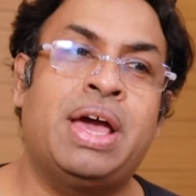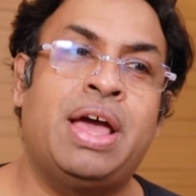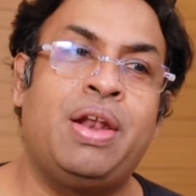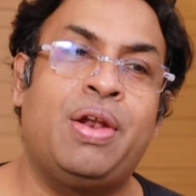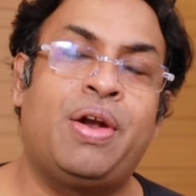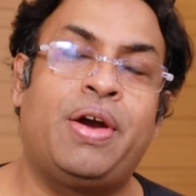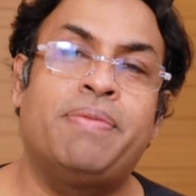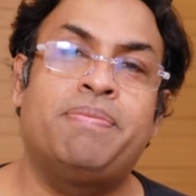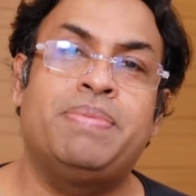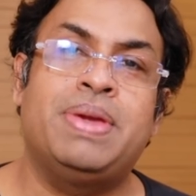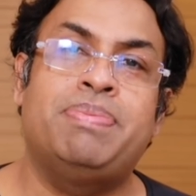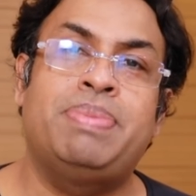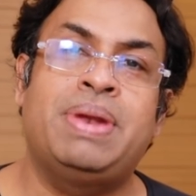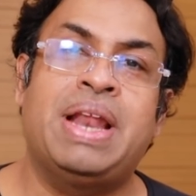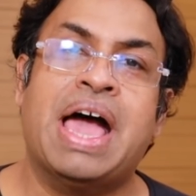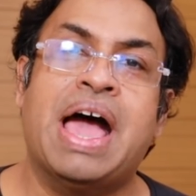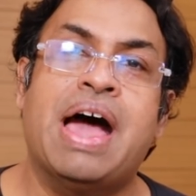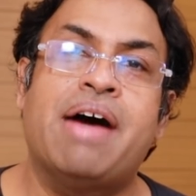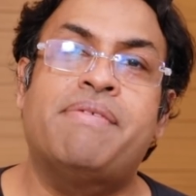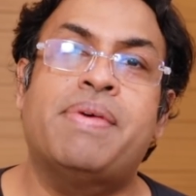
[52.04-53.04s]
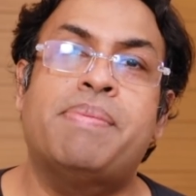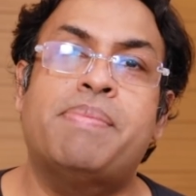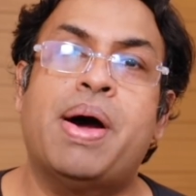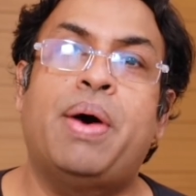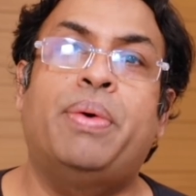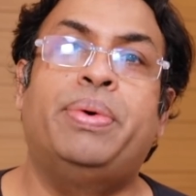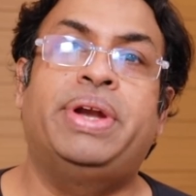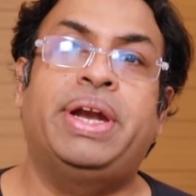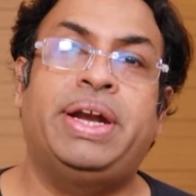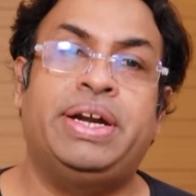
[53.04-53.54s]
a lot of people have
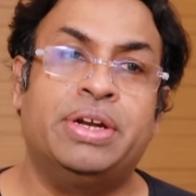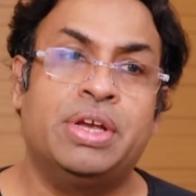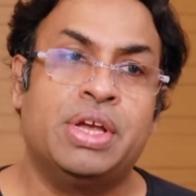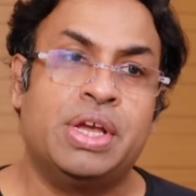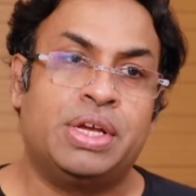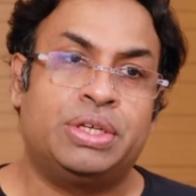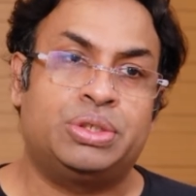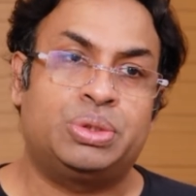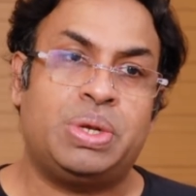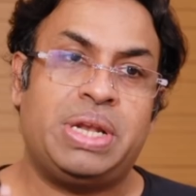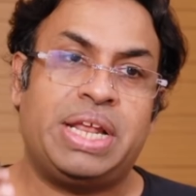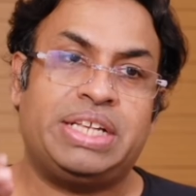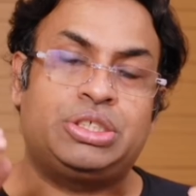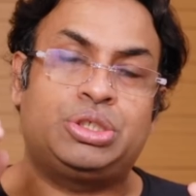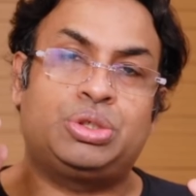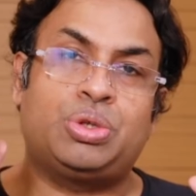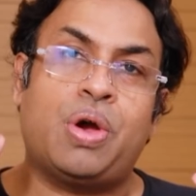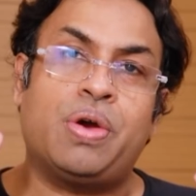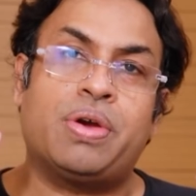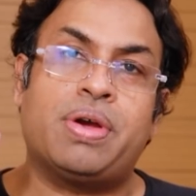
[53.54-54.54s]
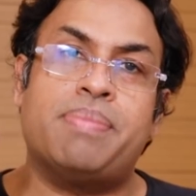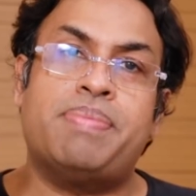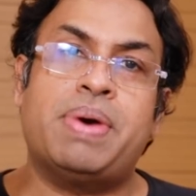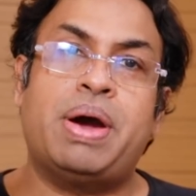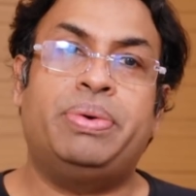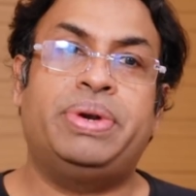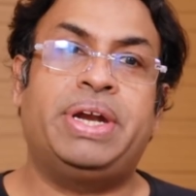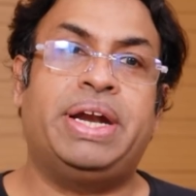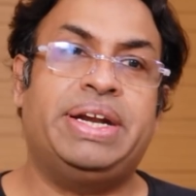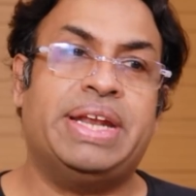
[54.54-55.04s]
about it. So let's talk
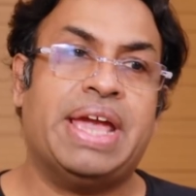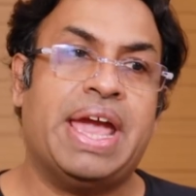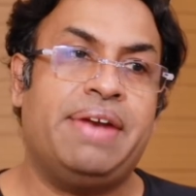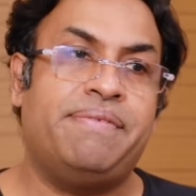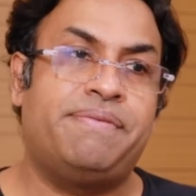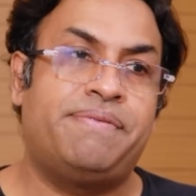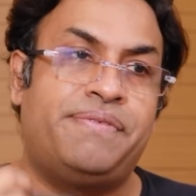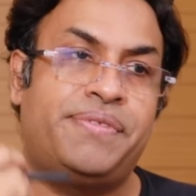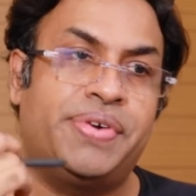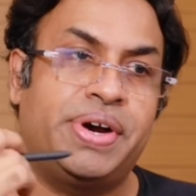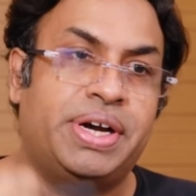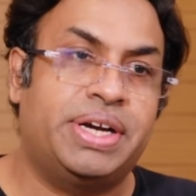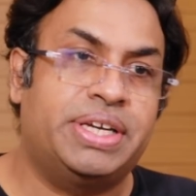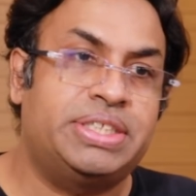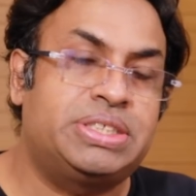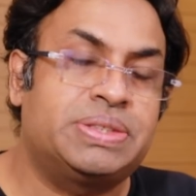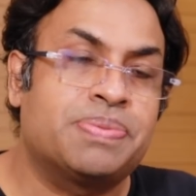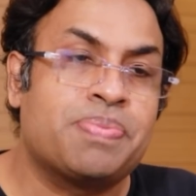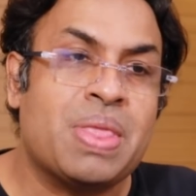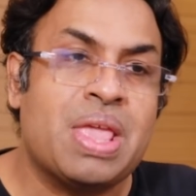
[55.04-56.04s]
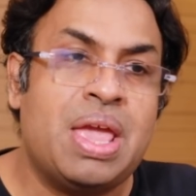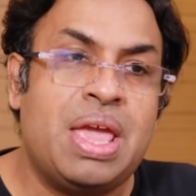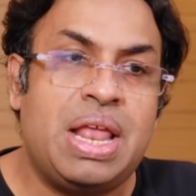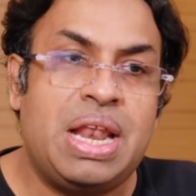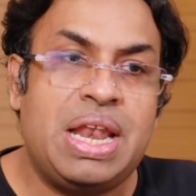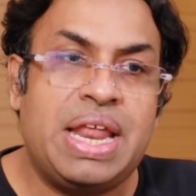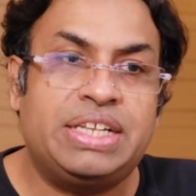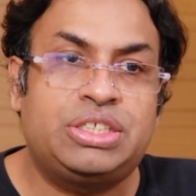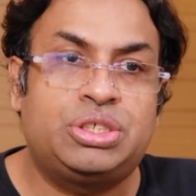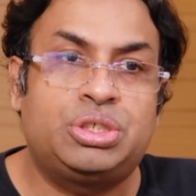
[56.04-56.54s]
about it. And first,
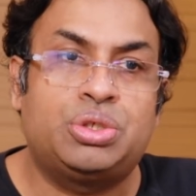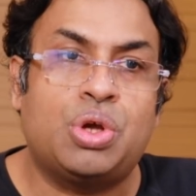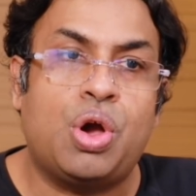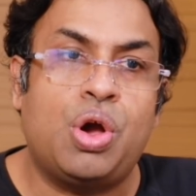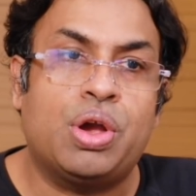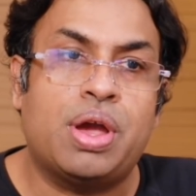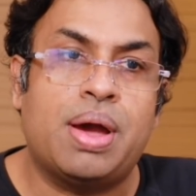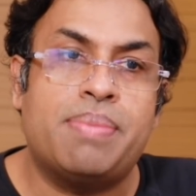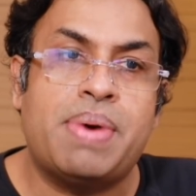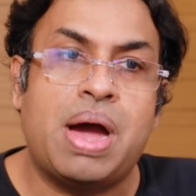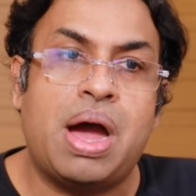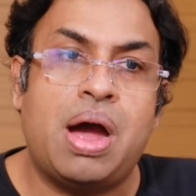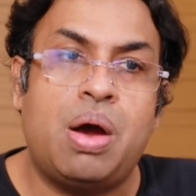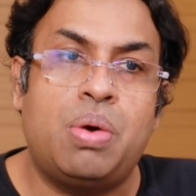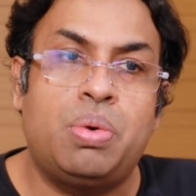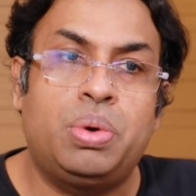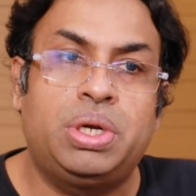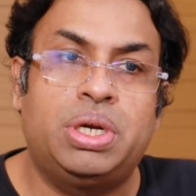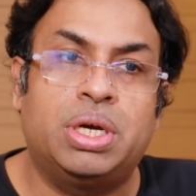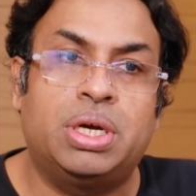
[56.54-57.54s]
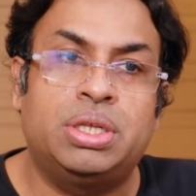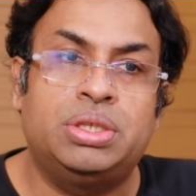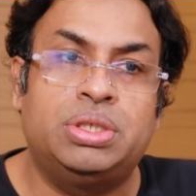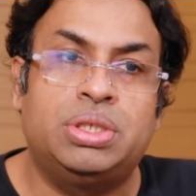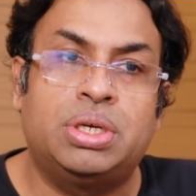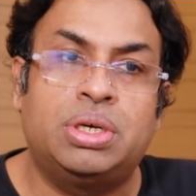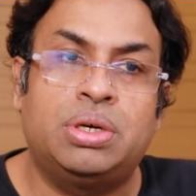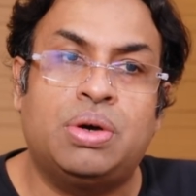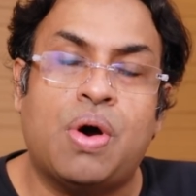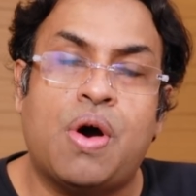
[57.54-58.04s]
let's talk about uh,
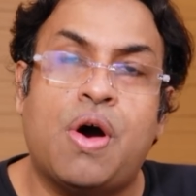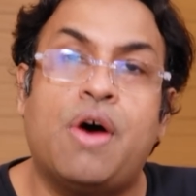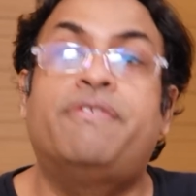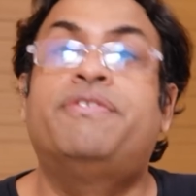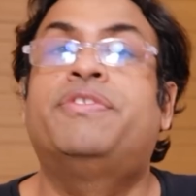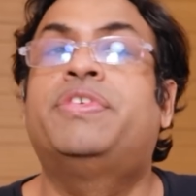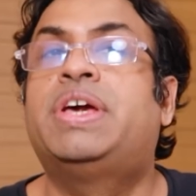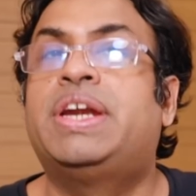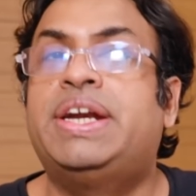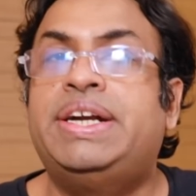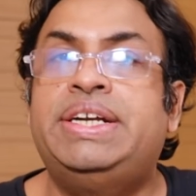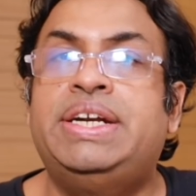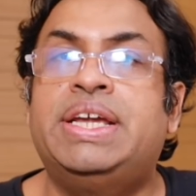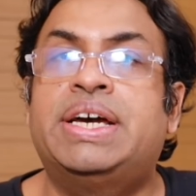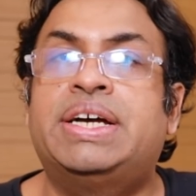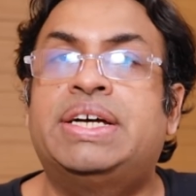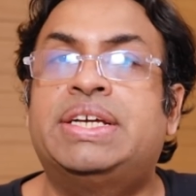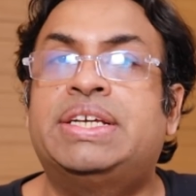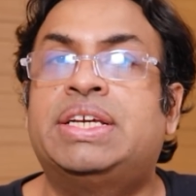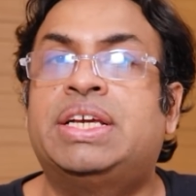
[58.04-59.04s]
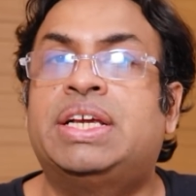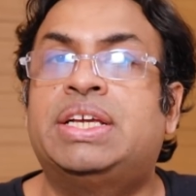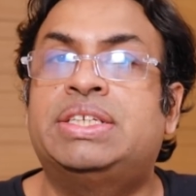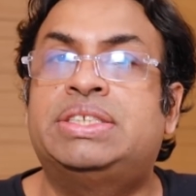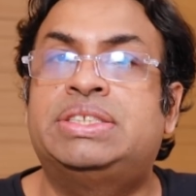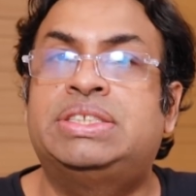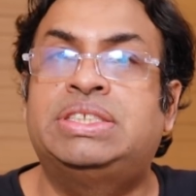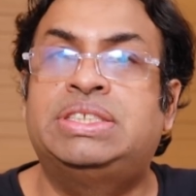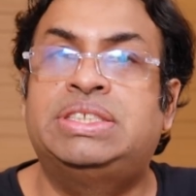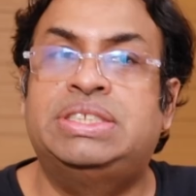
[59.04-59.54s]
the off-grid uh,
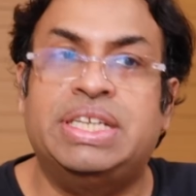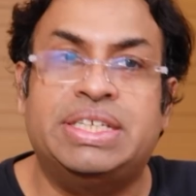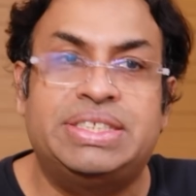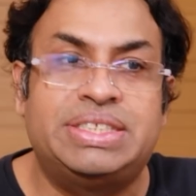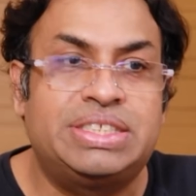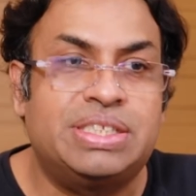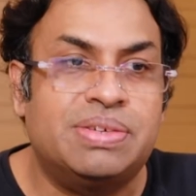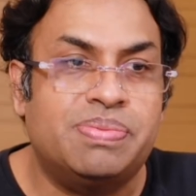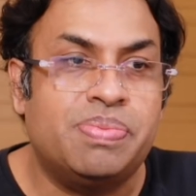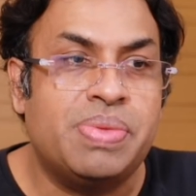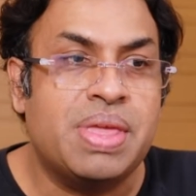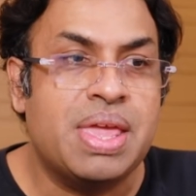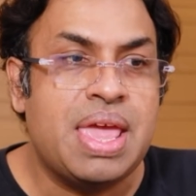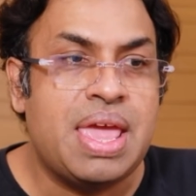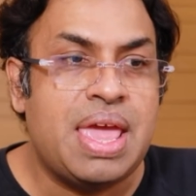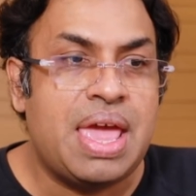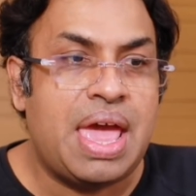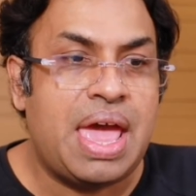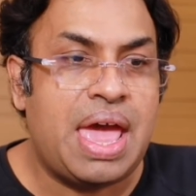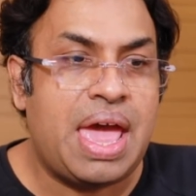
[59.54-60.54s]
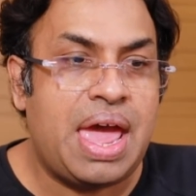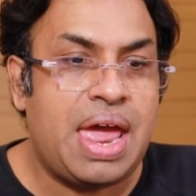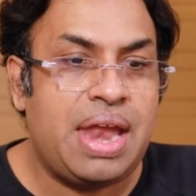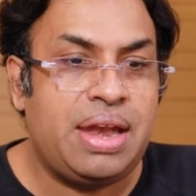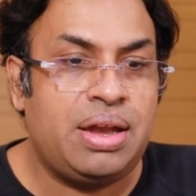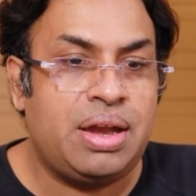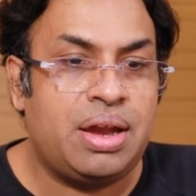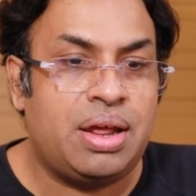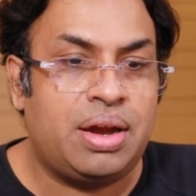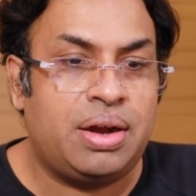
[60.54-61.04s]
system.
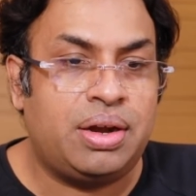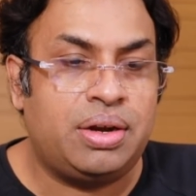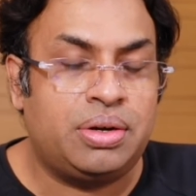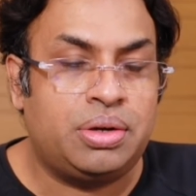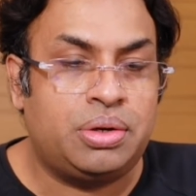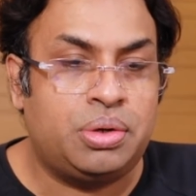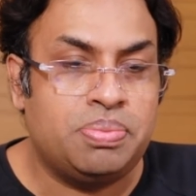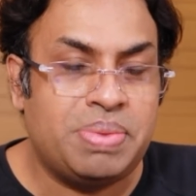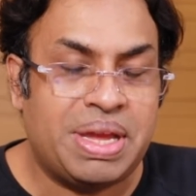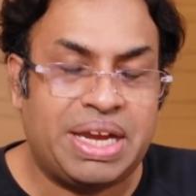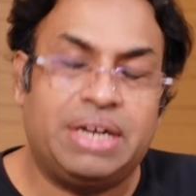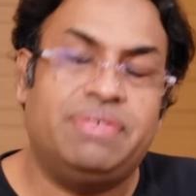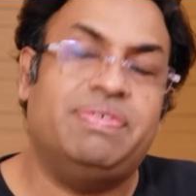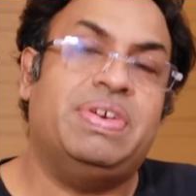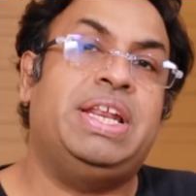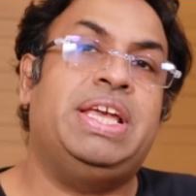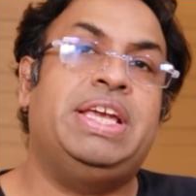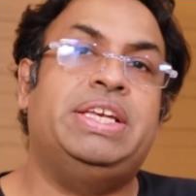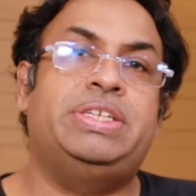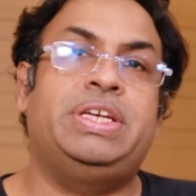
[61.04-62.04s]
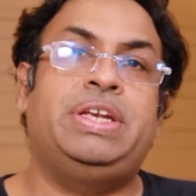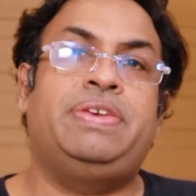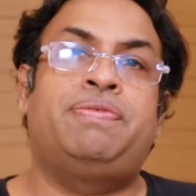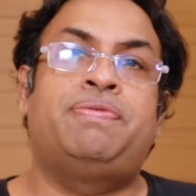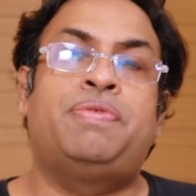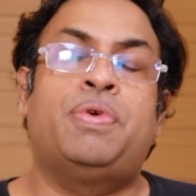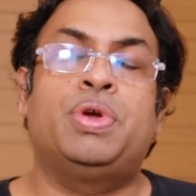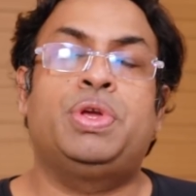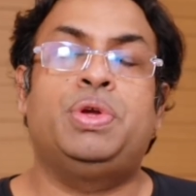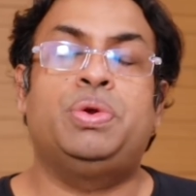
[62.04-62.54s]
And uh, to make it very easy
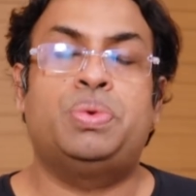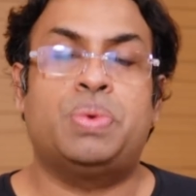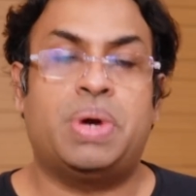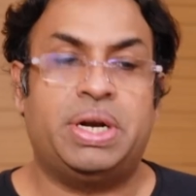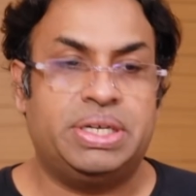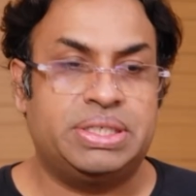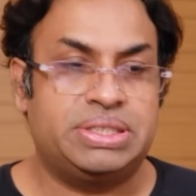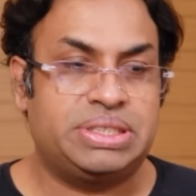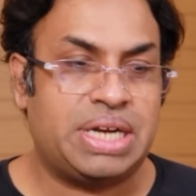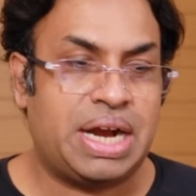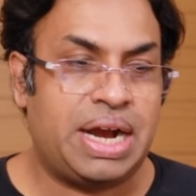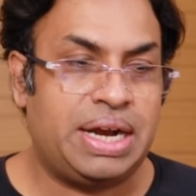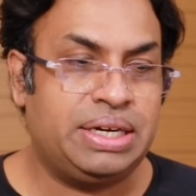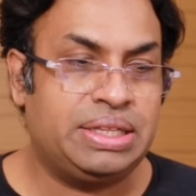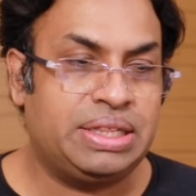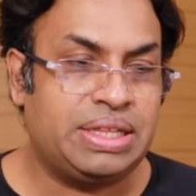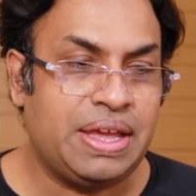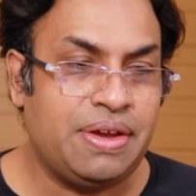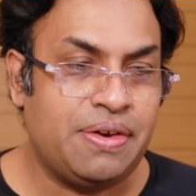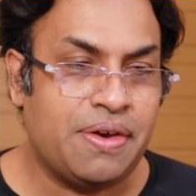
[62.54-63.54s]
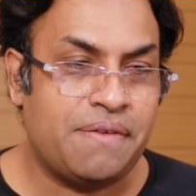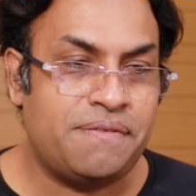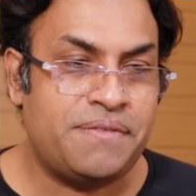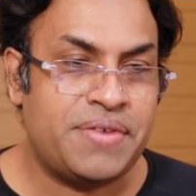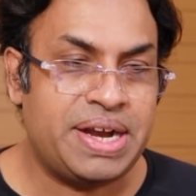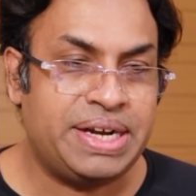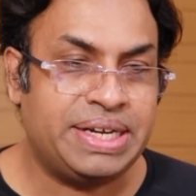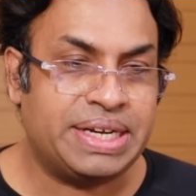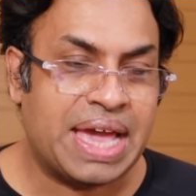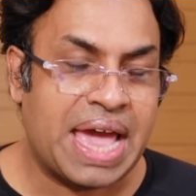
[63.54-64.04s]
for you to understand, think
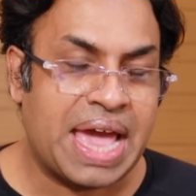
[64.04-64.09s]
of it